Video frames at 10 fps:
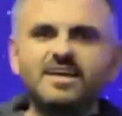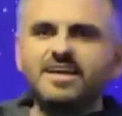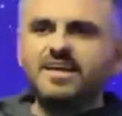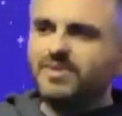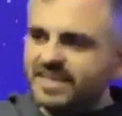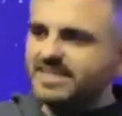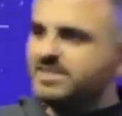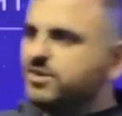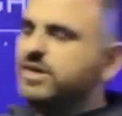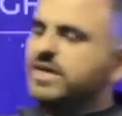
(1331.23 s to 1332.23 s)

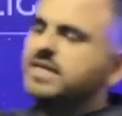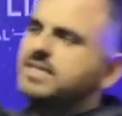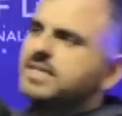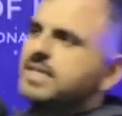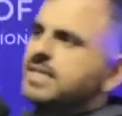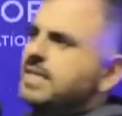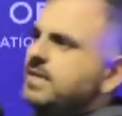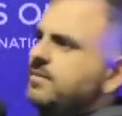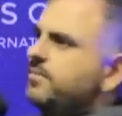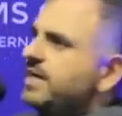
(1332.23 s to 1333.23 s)
please do it.
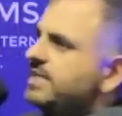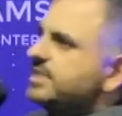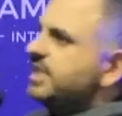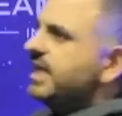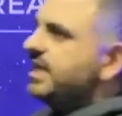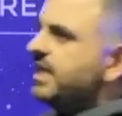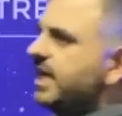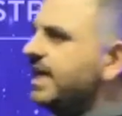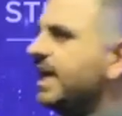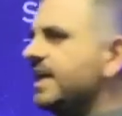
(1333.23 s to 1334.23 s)
But
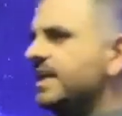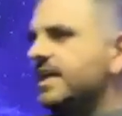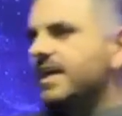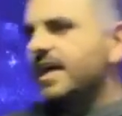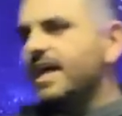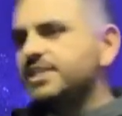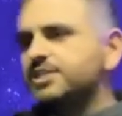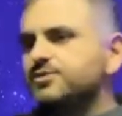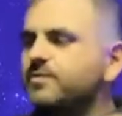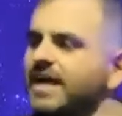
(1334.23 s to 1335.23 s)
again, it
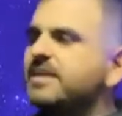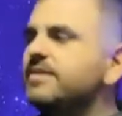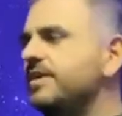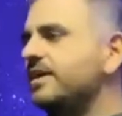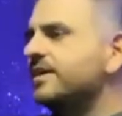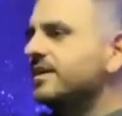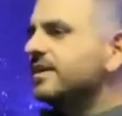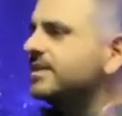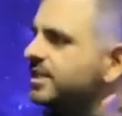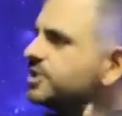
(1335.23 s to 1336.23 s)
just reminded me,
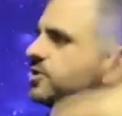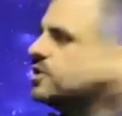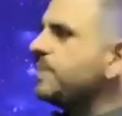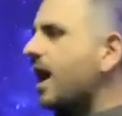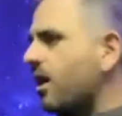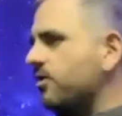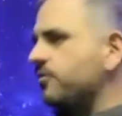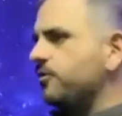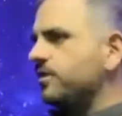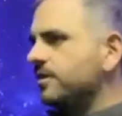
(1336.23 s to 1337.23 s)
literature is
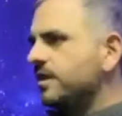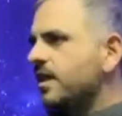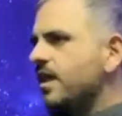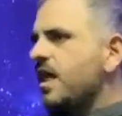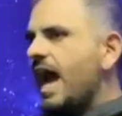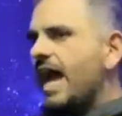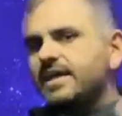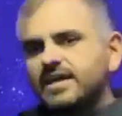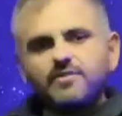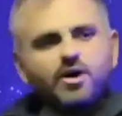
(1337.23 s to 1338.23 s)
powerful. I
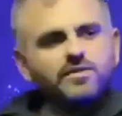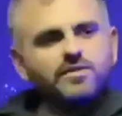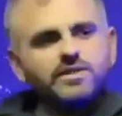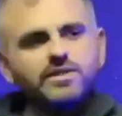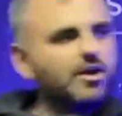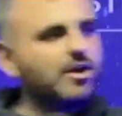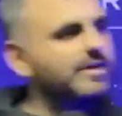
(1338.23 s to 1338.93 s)
can give all the arguments I can